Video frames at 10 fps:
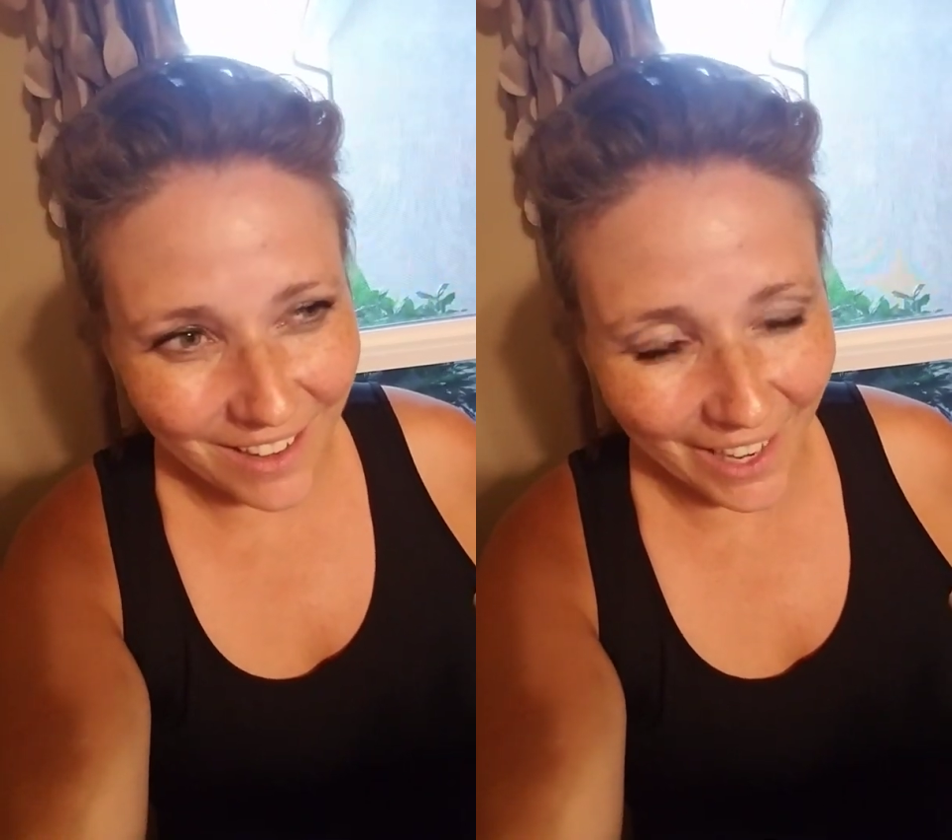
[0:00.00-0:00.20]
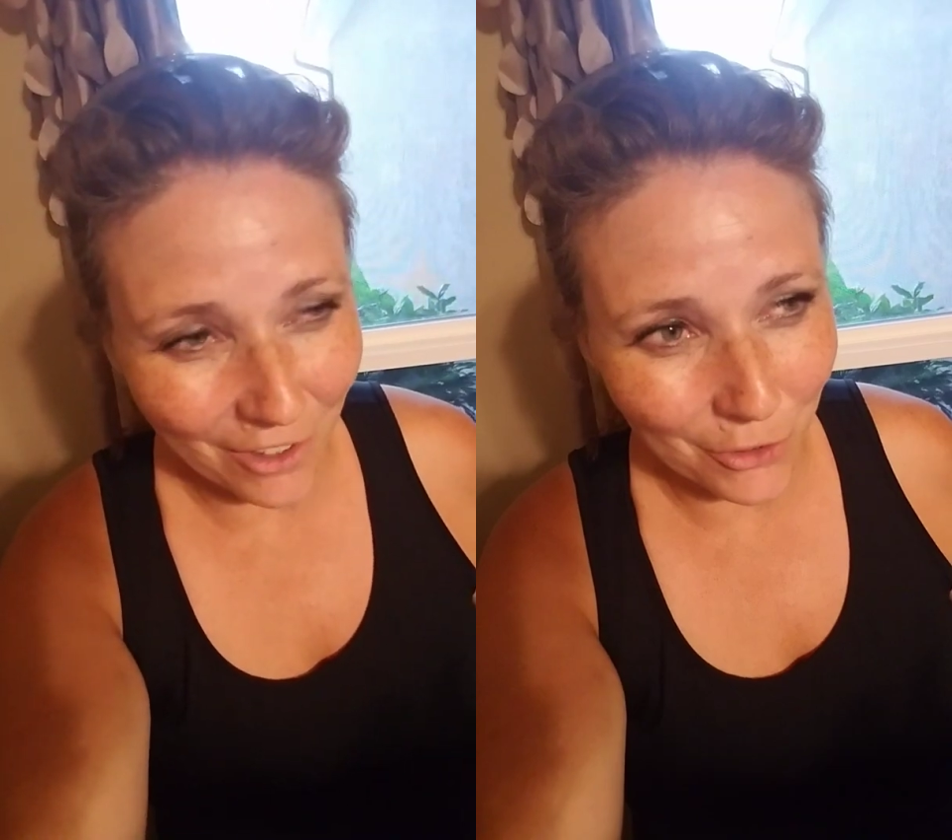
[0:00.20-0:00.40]

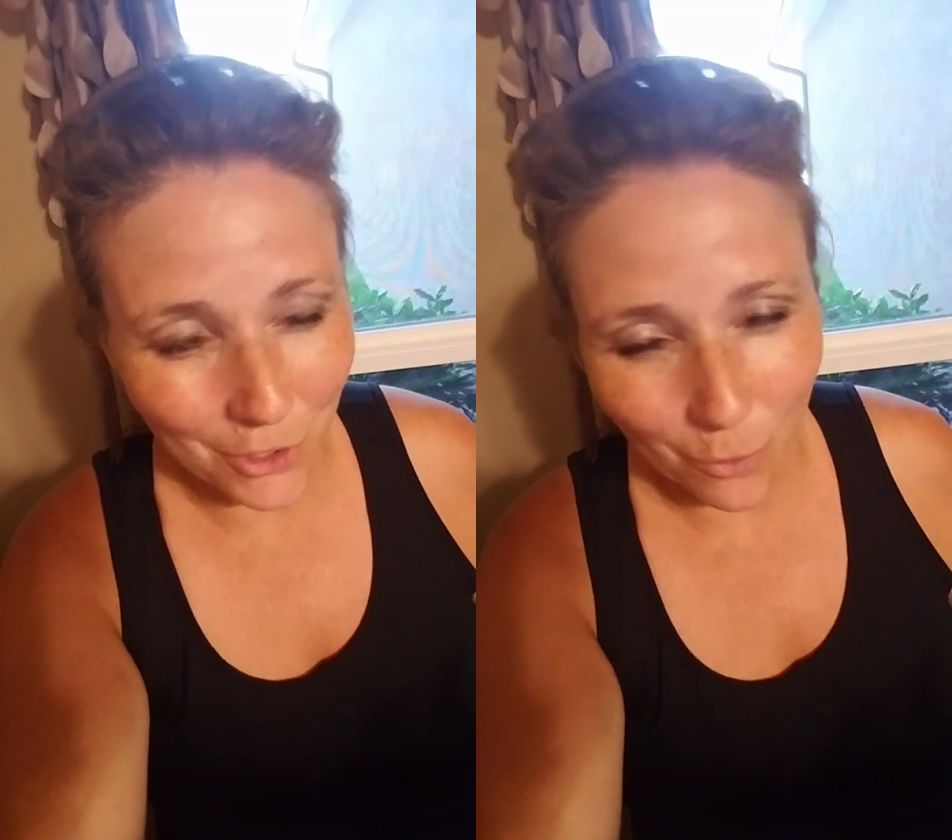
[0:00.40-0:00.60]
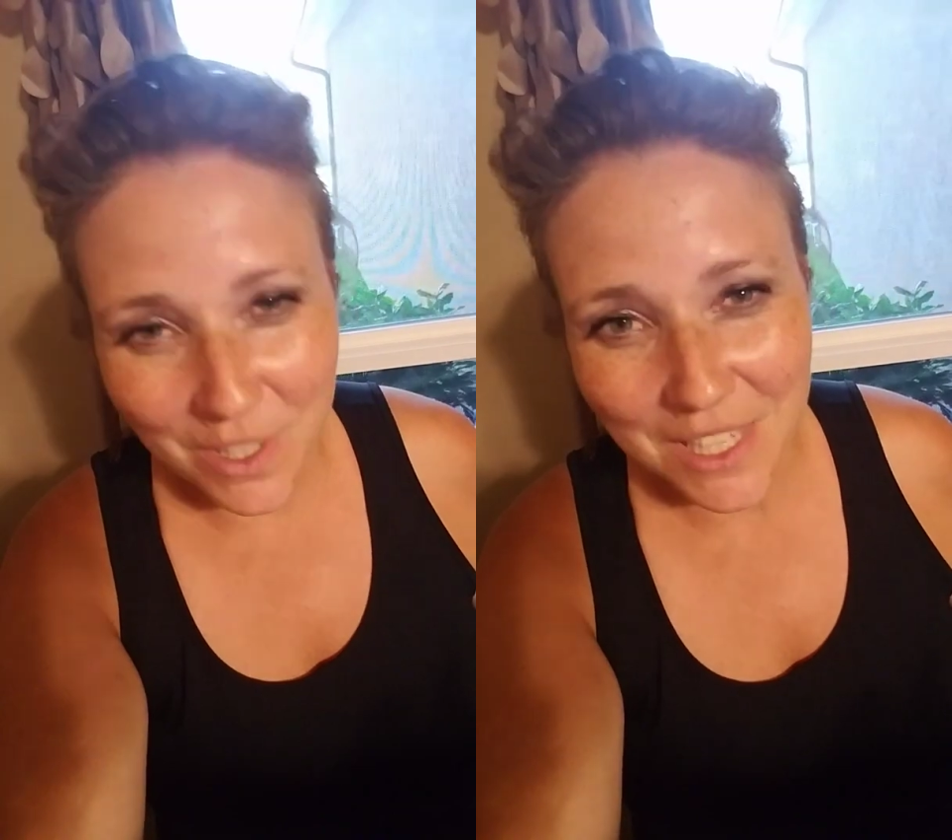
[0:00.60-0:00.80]
I don't know
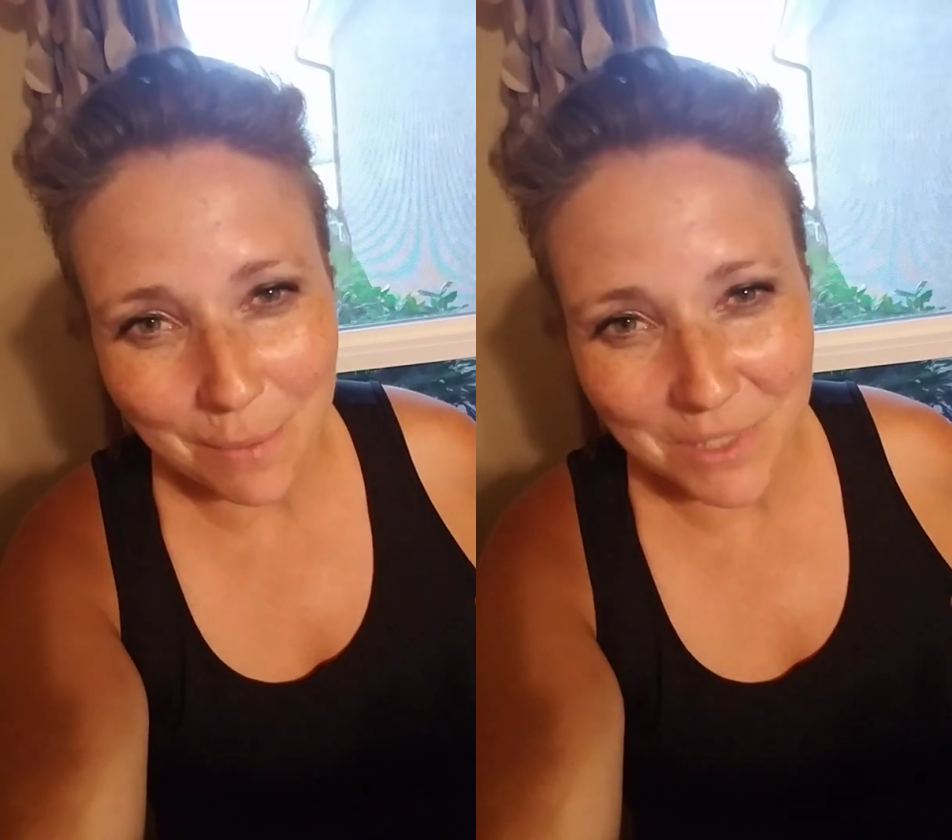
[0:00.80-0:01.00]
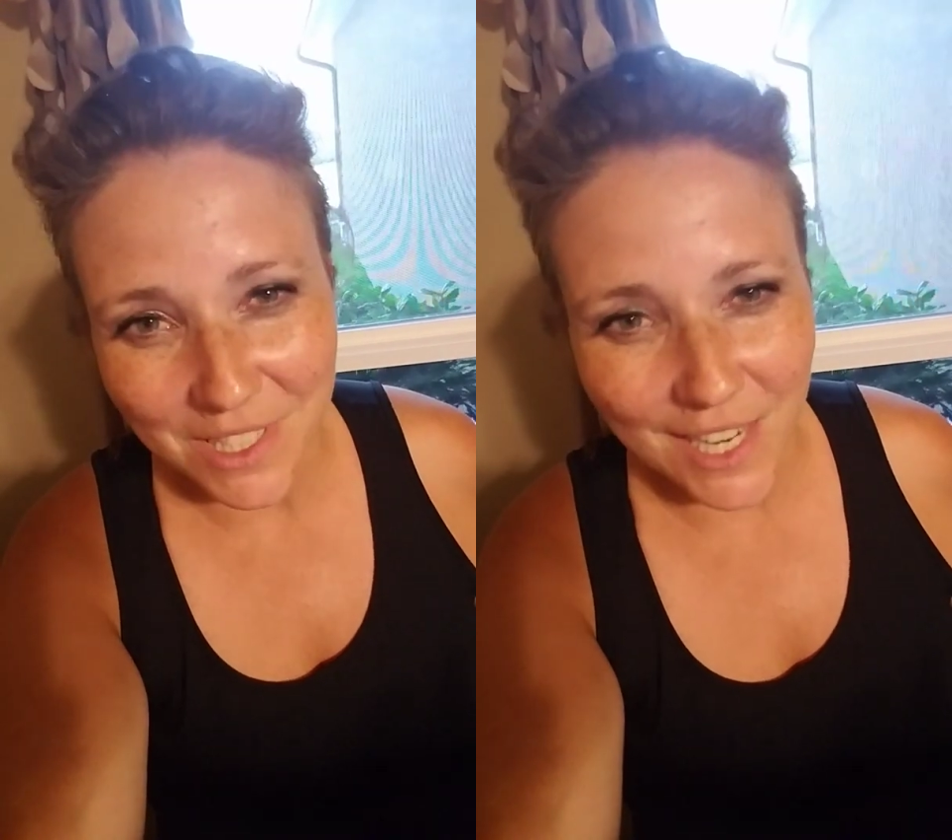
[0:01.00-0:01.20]
what type
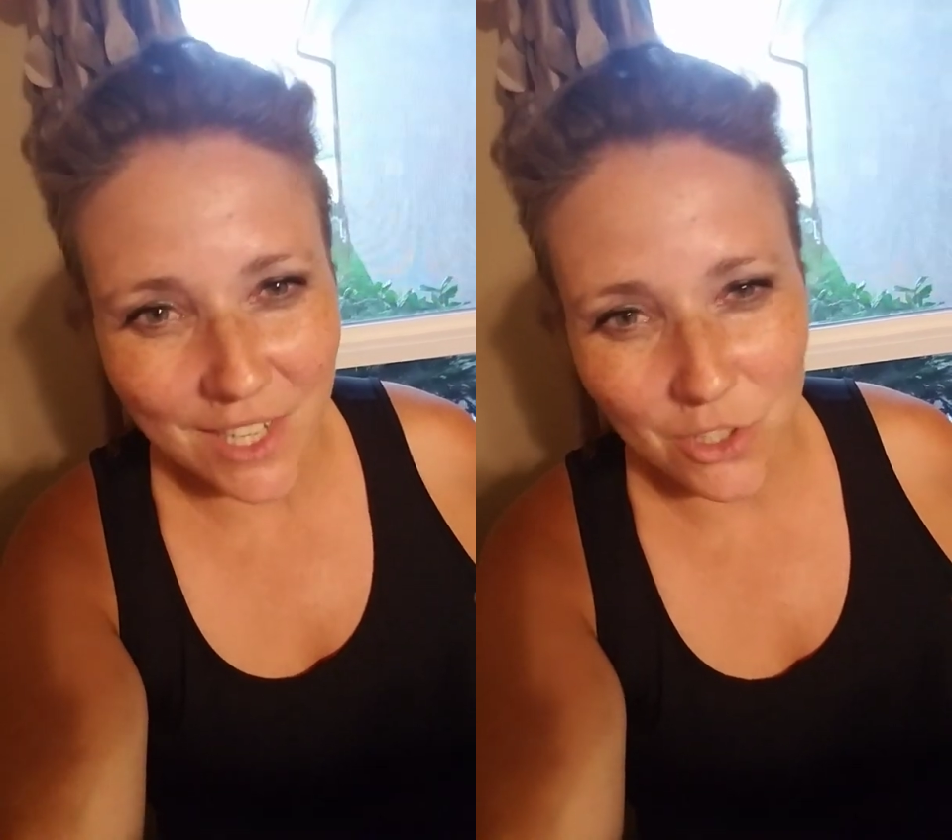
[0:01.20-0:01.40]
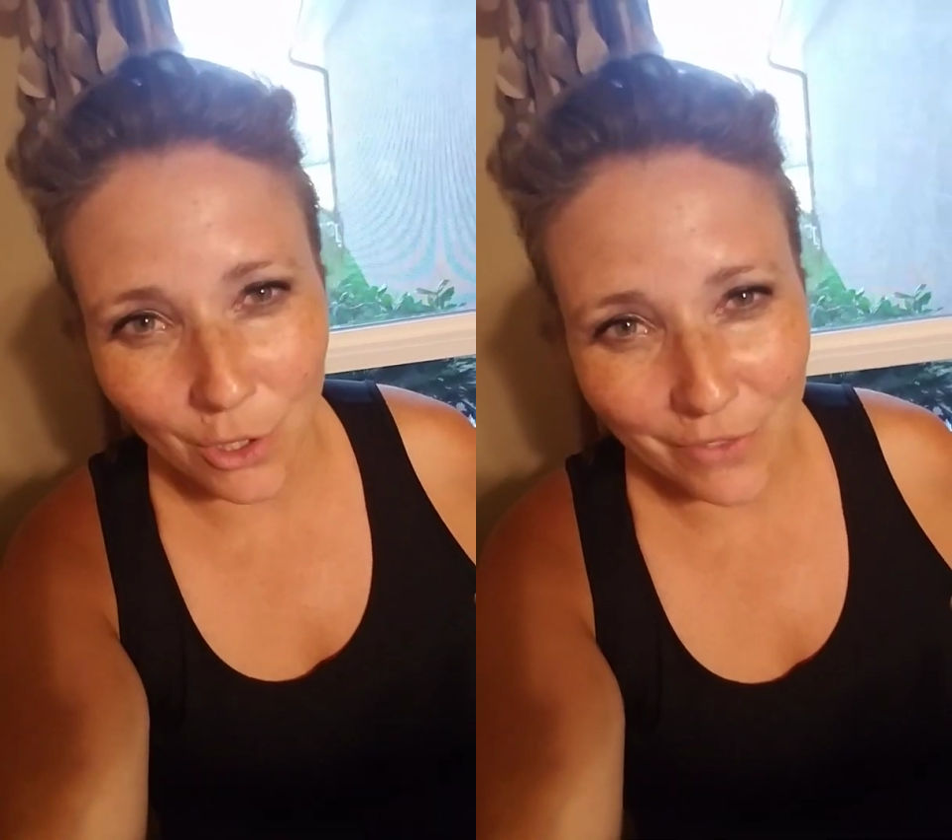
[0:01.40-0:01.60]
of stains
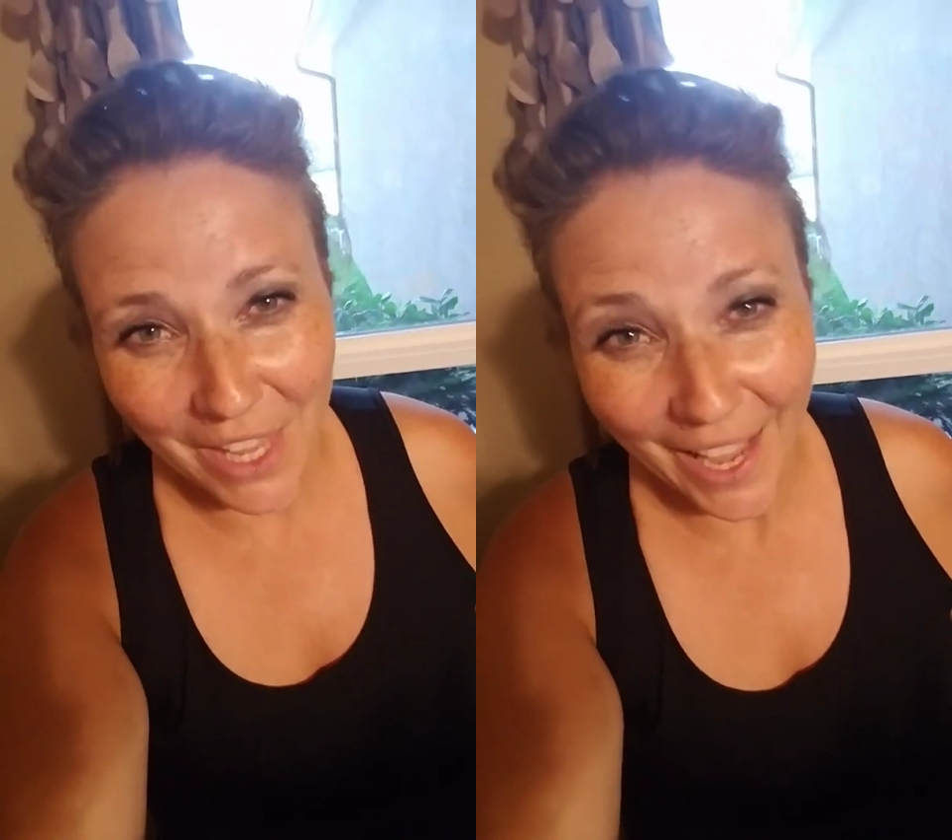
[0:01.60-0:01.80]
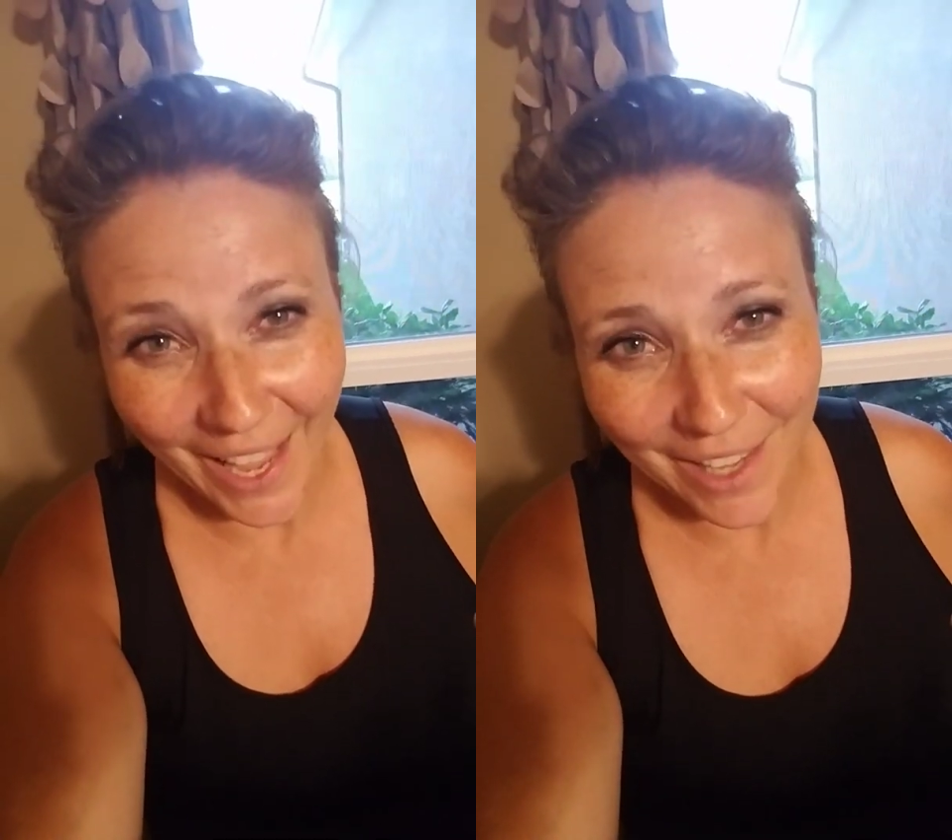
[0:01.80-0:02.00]
all over the
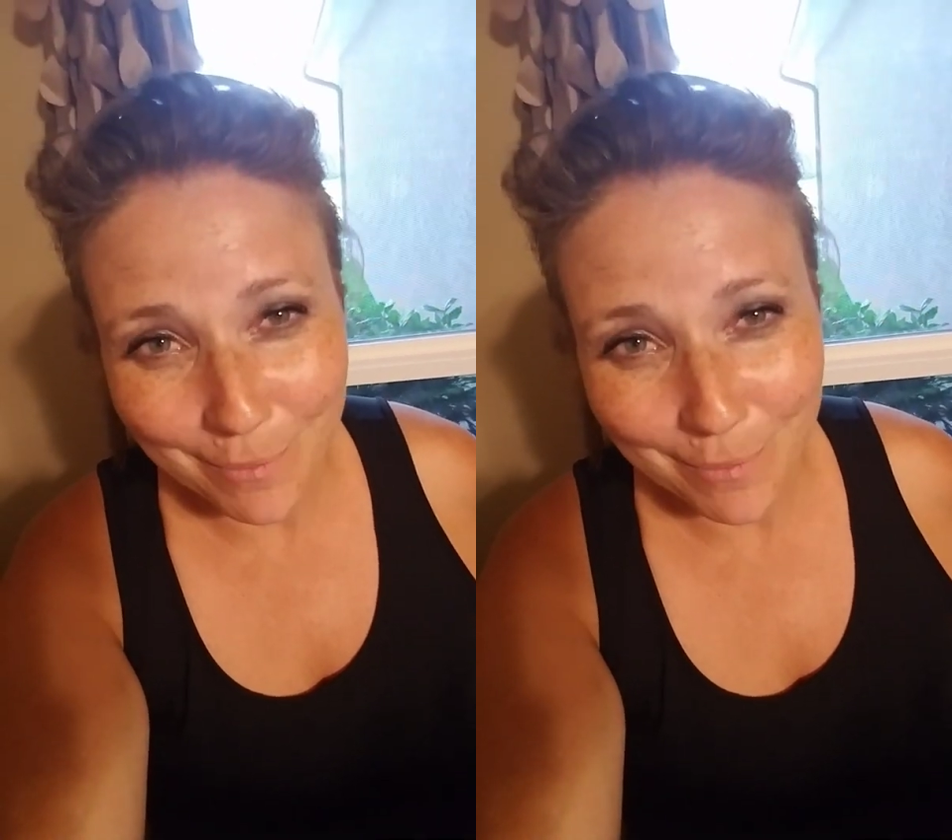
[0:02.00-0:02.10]
hat,